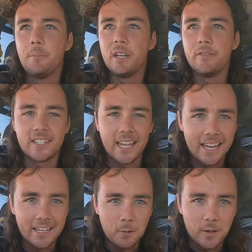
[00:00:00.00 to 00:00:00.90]
Bit of a
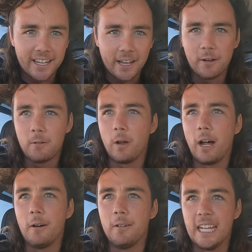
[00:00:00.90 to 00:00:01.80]
sand hill here.
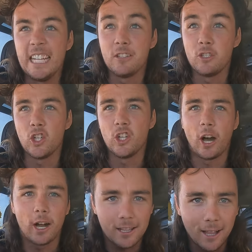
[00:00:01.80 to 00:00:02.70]
Well, it's a dune.
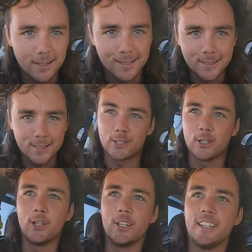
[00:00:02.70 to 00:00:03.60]
I'd class it as a
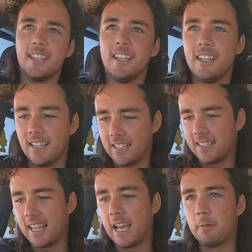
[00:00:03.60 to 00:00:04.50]
dune. Let's
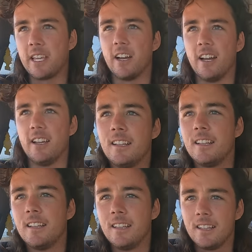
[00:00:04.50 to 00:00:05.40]
see how we go.
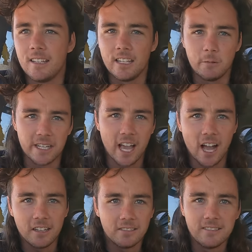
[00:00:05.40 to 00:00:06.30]
Here we
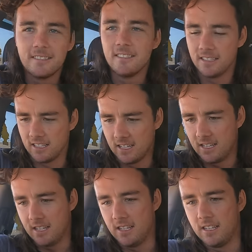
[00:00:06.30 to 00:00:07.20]
go.
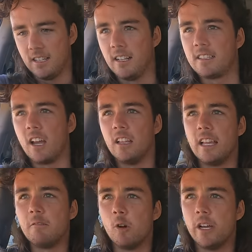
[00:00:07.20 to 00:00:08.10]
Go
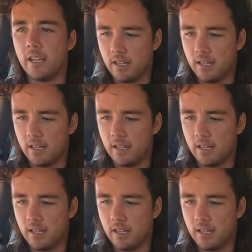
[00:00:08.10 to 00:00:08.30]
Leroy.